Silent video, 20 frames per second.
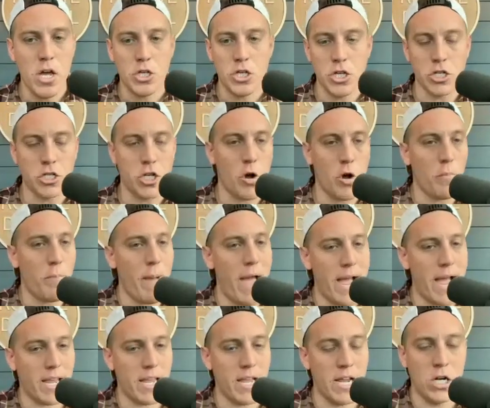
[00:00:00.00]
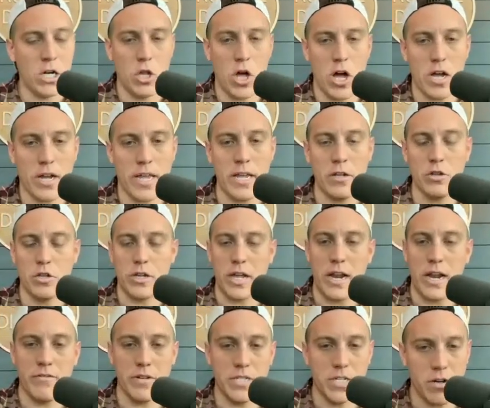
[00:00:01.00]
Just go back in, log in, look at
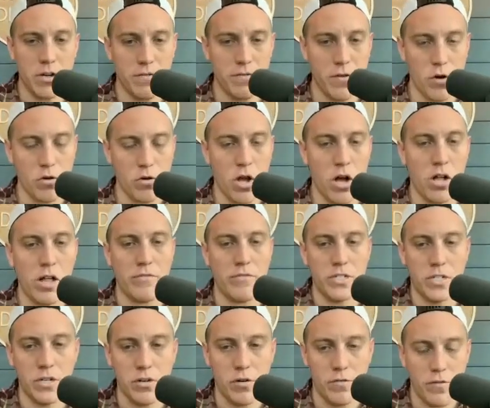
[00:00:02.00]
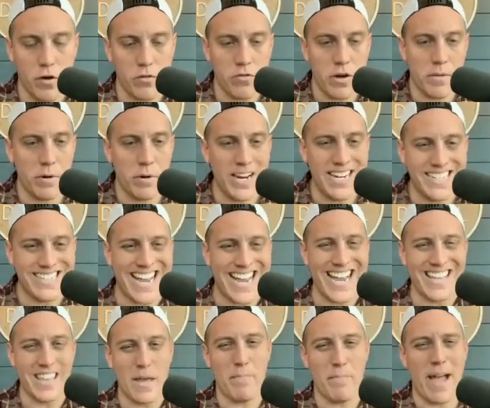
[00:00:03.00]
every single phone call, every single phone number, and
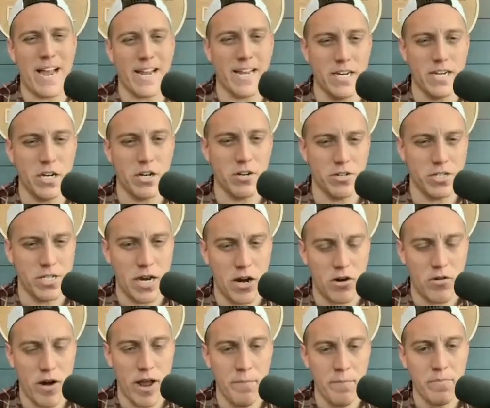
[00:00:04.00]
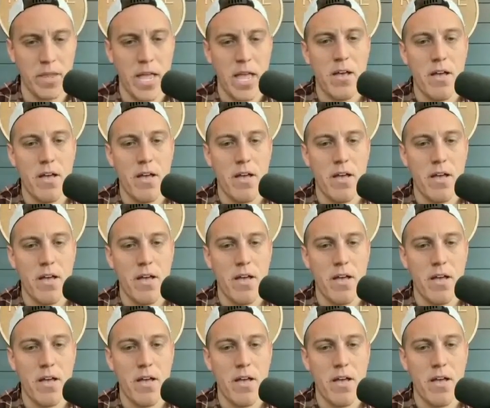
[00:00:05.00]
tie that back into your CRM.